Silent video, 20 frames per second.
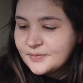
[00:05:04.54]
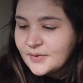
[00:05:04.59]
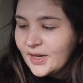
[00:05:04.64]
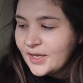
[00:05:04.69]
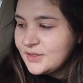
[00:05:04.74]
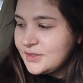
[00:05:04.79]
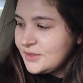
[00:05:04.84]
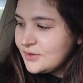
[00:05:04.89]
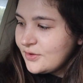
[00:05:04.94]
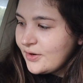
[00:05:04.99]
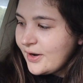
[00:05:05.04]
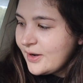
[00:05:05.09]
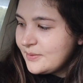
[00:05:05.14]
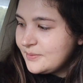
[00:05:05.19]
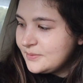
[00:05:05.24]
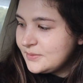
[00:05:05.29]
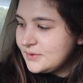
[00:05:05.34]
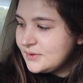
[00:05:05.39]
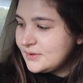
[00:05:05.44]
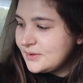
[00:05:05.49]
I just
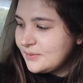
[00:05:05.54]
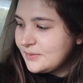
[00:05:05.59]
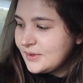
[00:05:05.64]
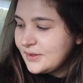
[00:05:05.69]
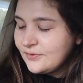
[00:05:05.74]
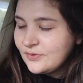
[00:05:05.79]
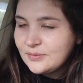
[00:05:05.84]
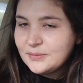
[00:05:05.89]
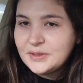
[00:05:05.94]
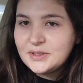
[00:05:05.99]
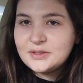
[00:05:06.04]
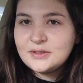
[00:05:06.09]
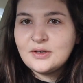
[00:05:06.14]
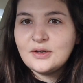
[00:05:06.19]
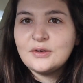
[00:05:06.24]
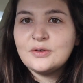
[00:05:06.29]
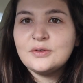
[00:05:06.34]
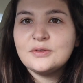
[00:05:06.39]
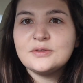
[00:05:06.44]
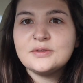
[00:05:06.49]
grabbed something from
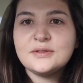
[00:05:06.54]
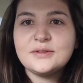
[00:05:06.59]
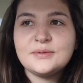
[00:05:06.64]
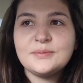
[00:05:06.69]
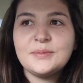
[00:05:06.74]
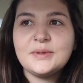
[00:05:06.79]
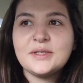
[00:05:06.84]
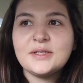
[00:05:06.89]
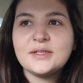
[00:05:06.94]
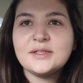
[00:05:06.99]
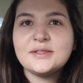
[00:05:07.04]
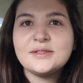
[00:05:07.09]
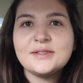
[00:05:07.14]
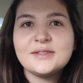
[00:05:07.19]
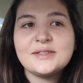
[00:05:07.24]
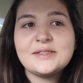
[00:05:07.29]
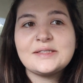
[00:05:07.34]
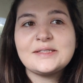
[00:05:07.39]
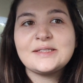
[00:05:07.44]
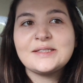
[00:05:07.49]
McDonald's
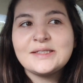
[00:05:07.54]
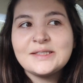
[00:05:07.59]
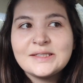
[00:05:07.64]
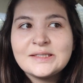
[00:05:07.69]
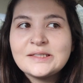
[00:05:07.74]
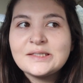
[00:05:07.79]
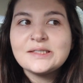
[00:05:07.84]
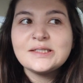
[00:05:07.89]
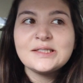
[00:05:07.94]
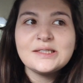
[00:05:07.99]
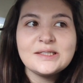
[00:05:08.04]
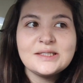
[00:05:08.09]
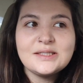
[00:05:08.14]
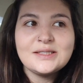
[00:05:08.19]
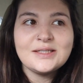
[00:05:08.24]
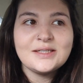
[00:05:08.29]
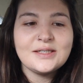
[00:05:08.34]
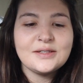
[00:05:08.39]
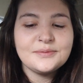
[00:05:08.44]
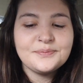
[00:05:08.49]
because,
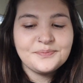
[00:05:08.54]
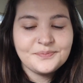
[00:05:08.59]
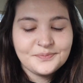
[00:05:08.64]
you know,